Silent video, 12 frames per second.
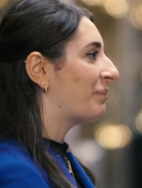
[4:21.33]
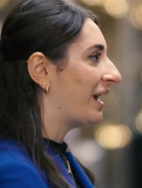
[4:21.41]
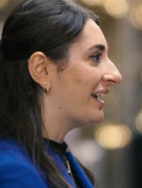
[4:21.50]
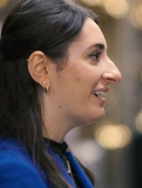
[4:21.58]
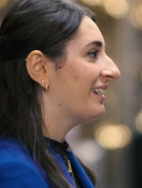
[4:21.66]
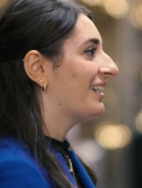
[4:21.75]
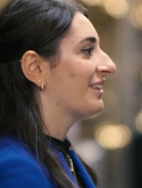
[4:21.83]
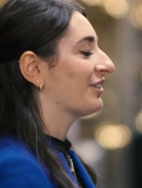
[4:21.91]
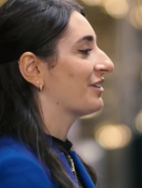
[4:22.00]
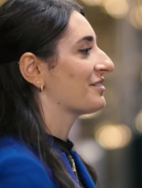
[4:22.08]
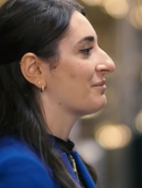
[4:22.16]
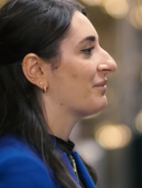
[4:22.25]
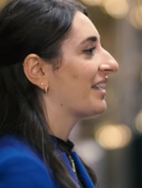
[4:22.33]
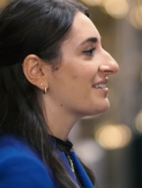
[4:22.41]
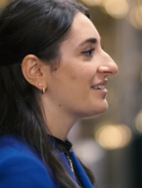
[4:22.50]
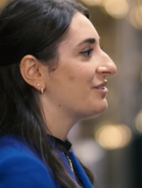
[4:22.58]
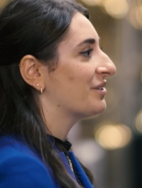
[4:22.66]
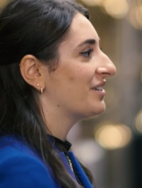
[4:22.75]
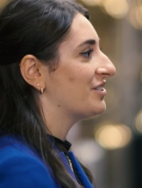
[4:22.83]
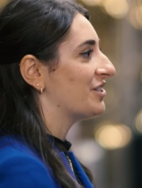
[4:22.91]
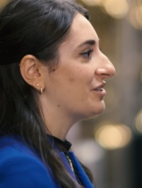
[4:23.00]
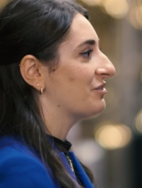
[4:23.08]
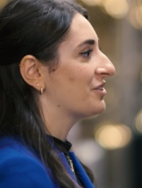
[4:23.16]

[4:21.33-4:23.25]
but there are some things that you can do